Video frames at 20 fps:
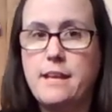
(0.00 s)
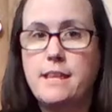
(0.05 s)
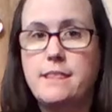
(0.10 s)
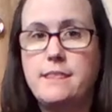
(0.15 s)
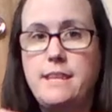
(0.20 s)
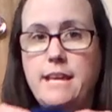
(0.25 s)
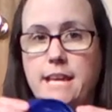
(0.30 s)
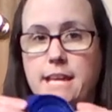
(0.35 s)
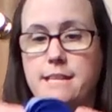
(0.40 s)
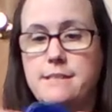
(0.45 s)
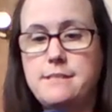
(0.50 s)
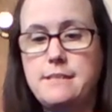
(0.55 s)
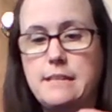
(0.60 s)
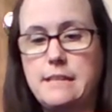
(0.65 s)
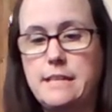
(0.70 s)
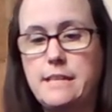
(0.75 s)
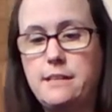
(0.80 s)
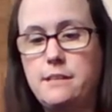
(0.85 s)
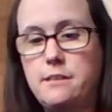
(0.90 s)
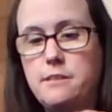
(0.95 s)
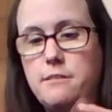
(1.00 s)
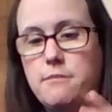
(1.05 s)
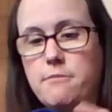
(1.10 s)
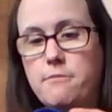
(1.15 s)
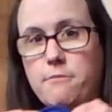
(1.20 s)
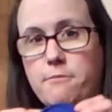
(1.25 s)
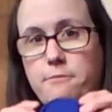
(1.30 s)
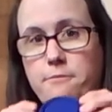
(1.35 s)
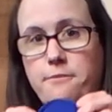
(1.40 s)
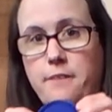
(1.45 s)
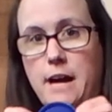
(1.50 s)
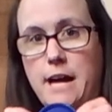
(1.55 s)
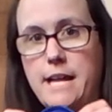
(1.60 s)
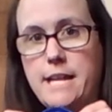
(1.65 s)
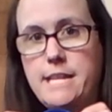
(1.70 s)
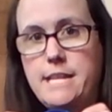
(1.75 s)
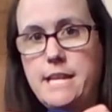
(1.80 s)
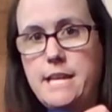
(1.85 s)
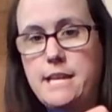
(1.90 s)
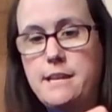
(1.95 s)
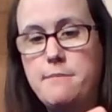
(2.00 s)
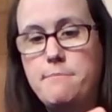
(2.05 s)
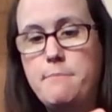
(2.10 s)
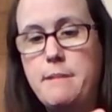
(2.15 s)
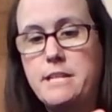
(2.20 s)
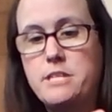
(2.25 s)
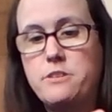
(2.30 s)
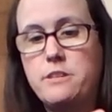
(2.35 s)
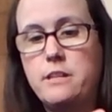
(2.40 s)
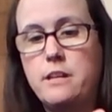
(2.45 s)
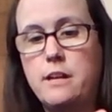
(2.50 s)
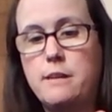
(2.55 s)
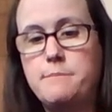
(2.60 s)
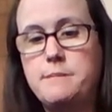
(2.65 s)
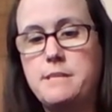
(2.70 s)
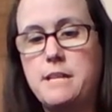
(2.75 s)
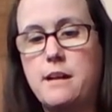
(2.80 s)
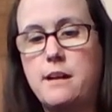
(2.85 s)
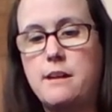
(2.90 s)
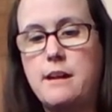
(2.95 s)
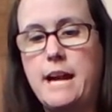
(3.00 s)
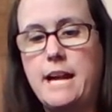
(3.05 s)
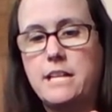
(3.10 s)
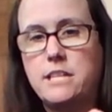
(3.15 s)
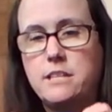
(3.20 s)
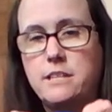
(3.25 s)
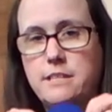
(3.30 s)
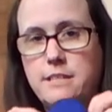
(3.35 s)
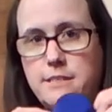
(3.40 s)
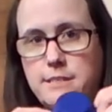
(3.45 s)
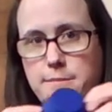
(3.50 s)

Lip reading: These little fun measuring cups are actually